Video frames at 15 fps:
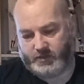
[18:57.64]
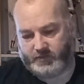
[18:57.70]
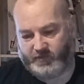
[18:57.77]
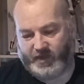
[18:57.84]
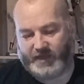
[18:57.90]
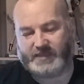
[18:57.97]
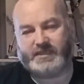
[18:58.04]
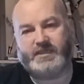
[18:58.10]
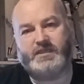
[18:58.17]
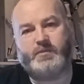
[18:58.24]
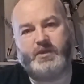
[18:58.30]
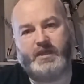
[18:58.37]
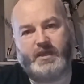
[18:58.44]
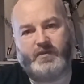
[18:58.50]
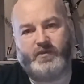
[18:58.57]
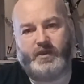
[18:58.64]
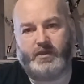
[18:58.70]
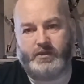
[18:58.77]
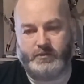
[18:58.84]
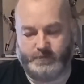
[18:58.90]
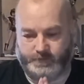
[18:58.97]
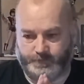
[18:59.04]
vaccines being given
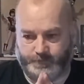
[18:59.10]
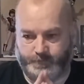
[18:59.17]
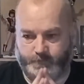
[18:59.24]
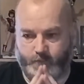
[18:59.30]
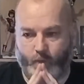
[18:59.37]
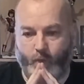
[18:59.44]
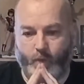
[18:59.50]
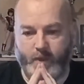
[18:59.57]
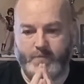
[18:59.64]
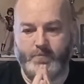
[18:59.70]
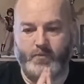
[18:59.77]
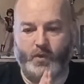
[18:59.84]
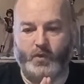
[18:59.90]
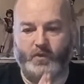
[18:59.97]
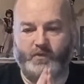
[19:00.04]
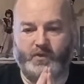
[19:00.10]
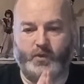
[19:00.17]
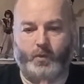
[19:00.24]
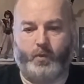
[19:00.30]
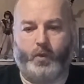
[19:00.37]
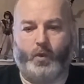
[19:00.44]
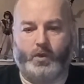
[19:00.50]
out, we move
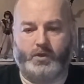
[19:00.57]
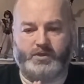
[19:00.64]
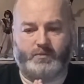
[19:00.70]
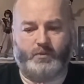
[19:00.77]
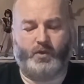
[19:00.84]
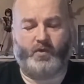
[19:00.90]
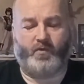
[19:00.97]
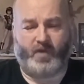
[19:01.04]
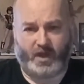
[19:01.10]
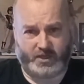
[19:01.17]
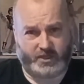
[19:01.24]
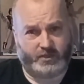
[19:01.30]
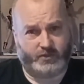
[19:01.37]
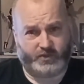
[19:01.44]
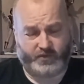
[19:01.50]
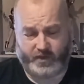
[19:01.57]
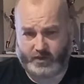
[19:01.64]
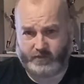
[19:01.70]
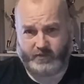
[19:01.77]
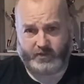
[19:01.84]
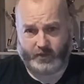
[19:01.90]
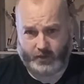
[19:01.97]
towards a more rational train
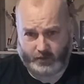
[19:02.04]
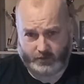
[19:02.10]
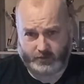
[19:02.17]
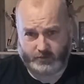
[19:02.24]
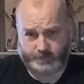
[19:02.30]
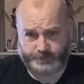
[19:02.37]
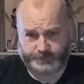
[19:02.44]
of thought.